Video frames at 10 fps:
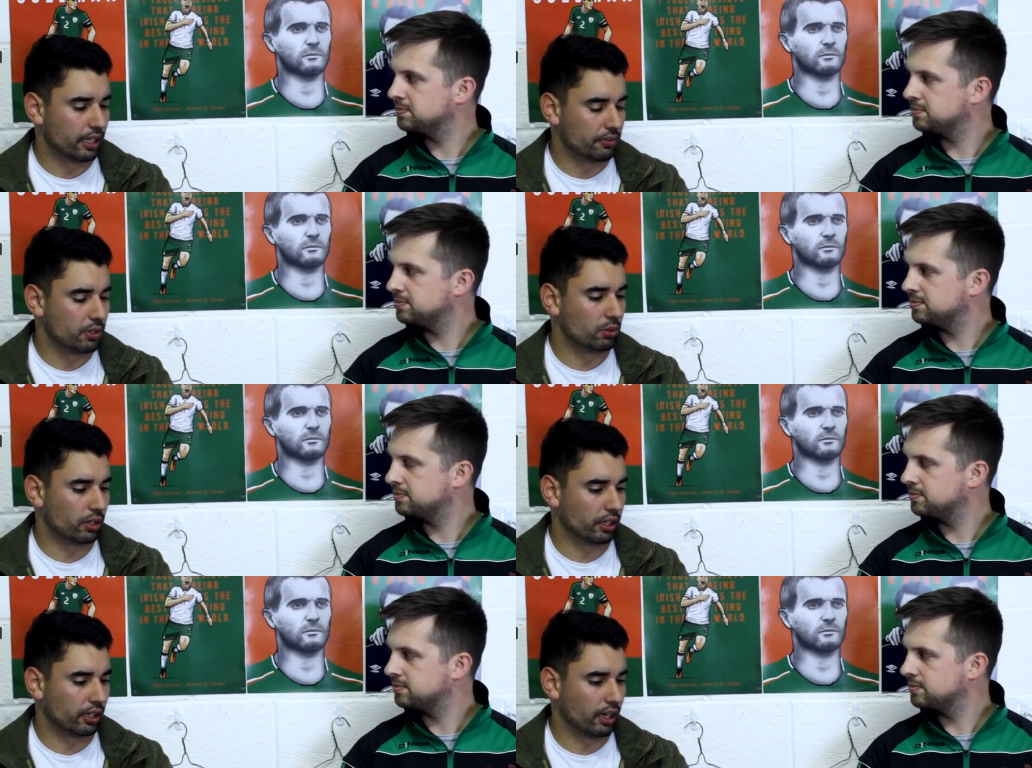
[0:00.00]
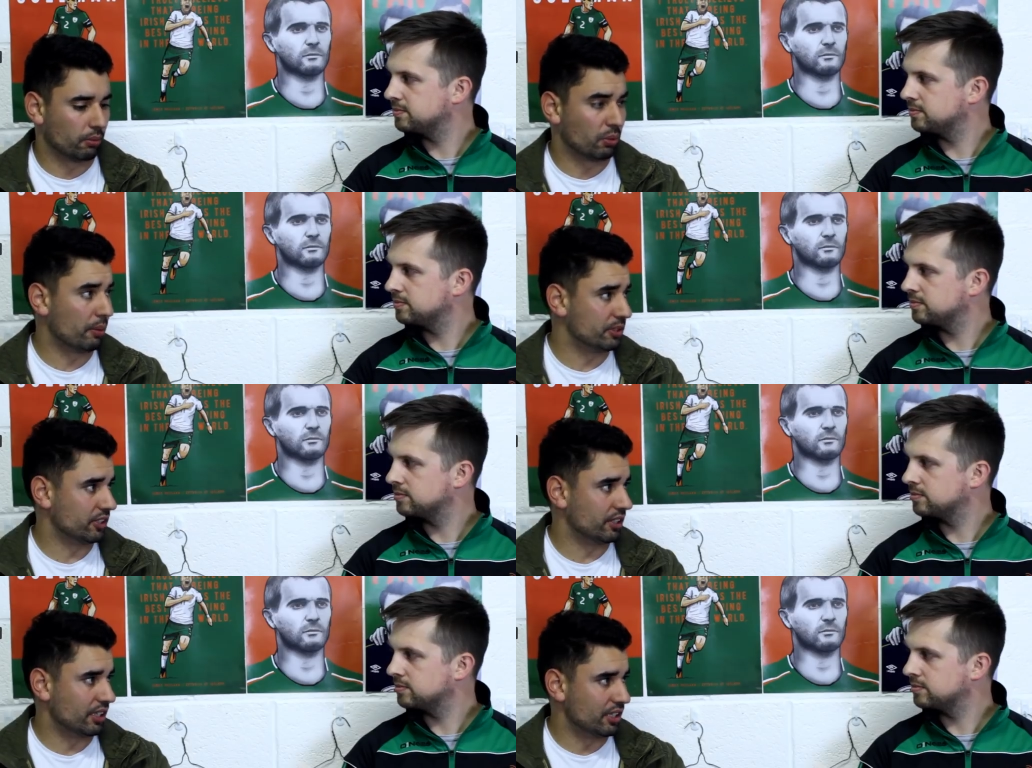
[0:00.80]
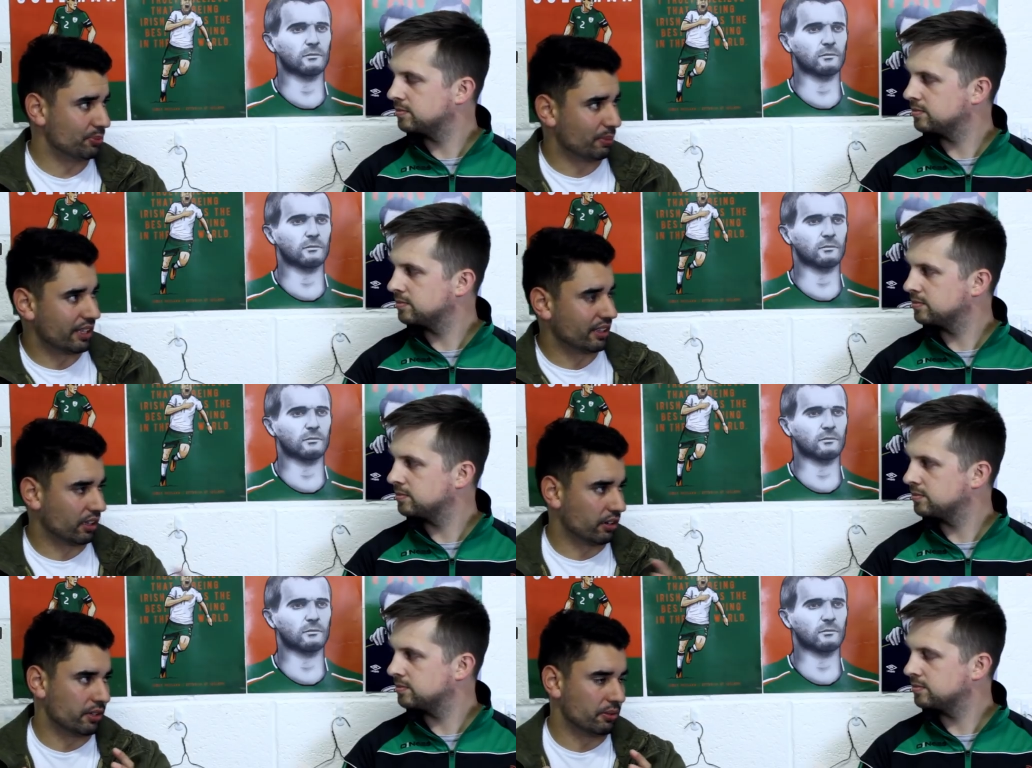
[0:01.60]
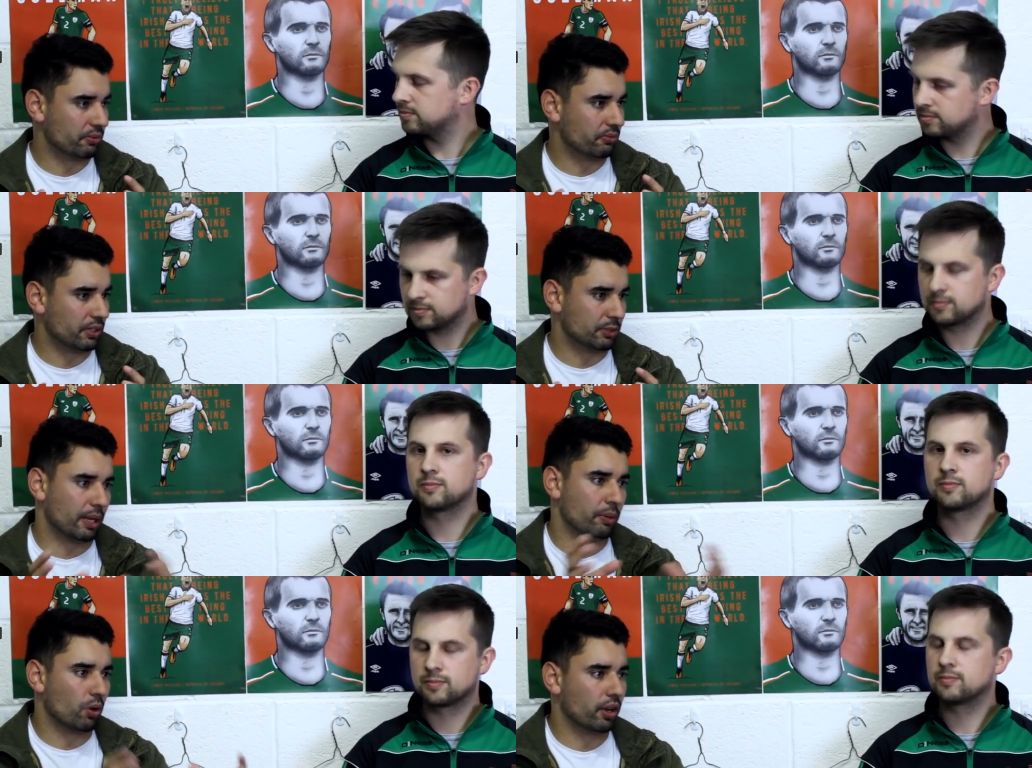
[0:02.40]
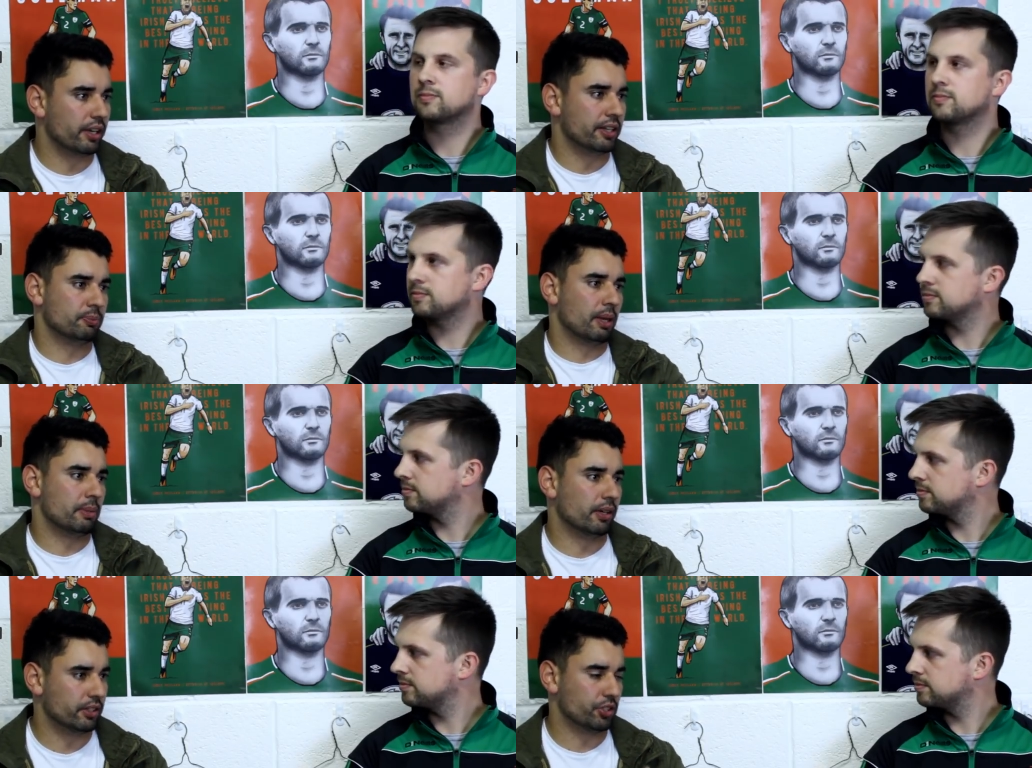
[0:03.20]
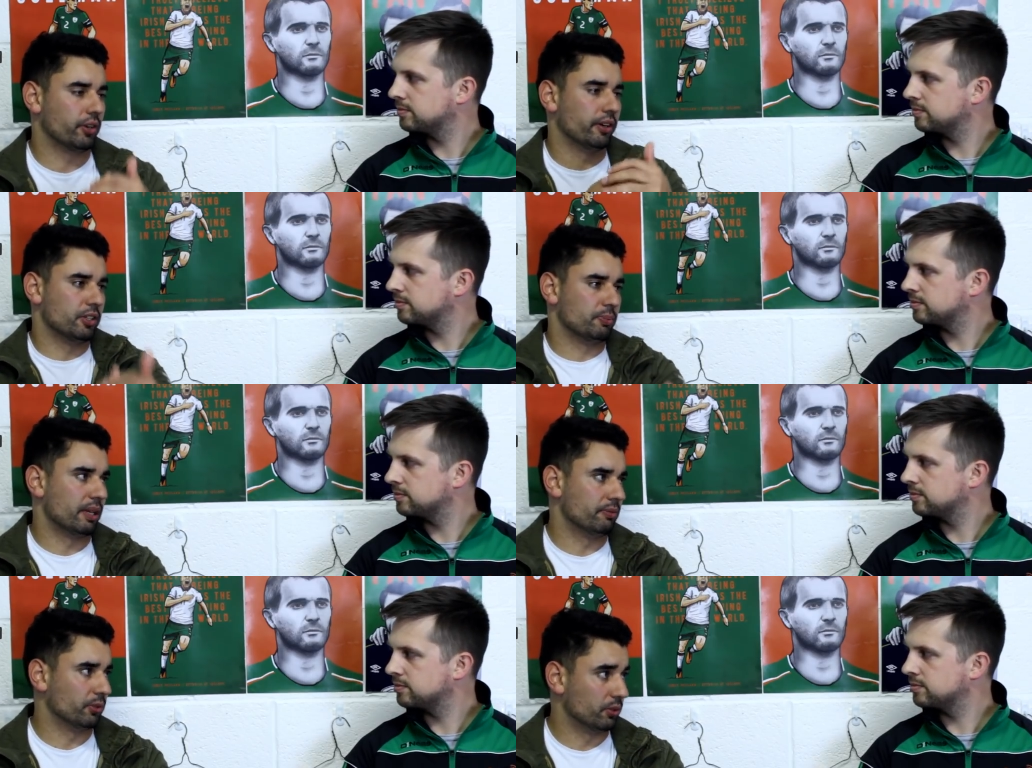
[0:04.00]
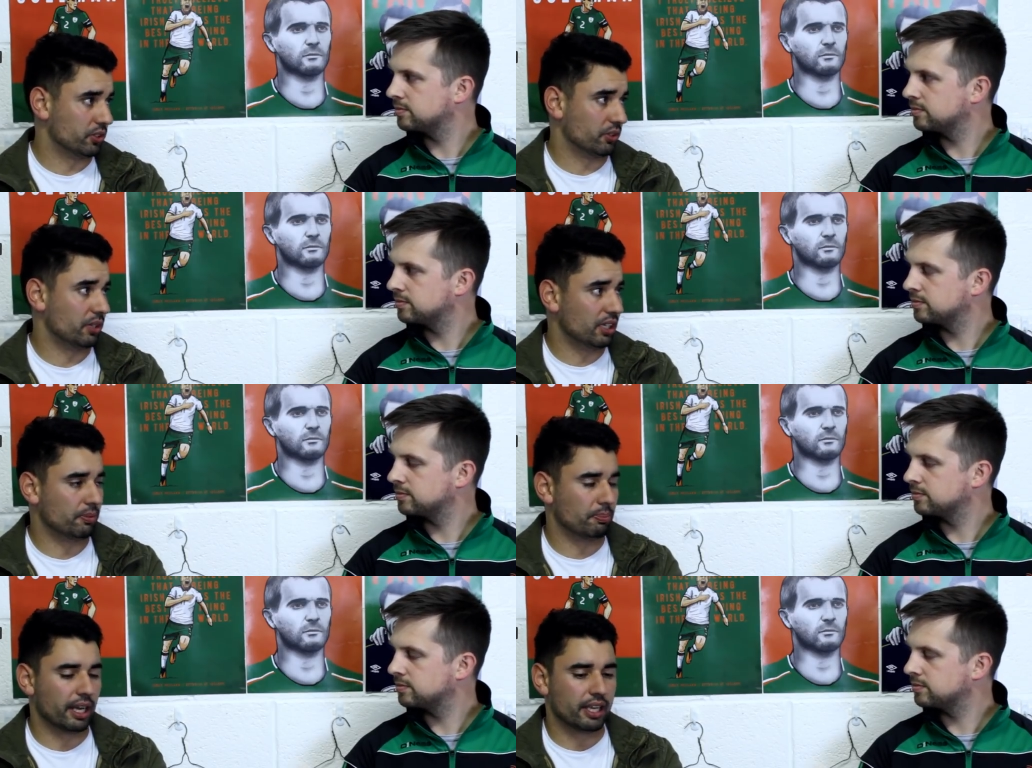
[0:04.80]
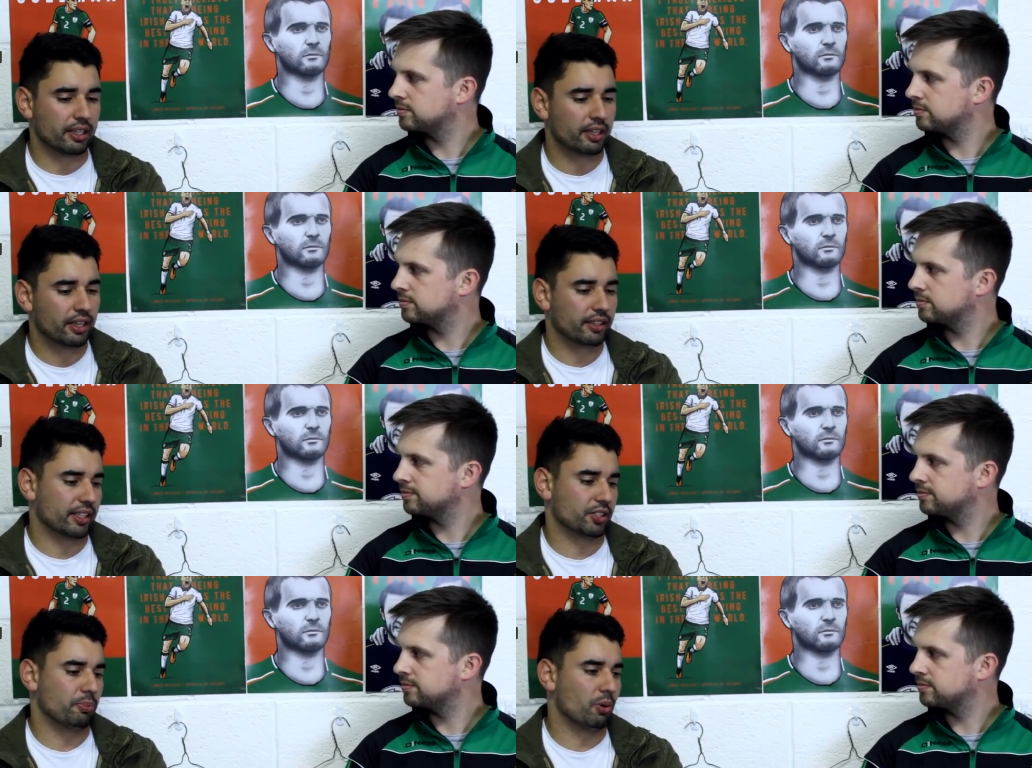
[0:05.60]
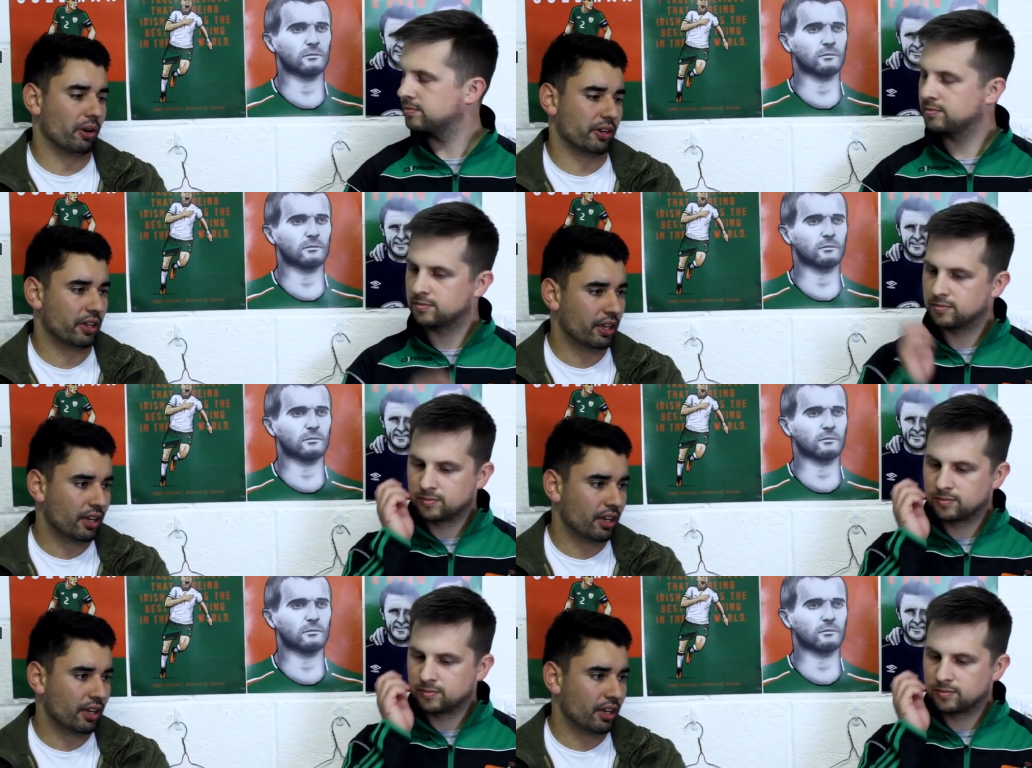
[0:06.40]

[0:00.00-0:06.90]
Speaker 1: then if you look at Callum Robinson, he's played that kind of. He's played wide. He's played behind the striker. He's played in front, so he could play that support.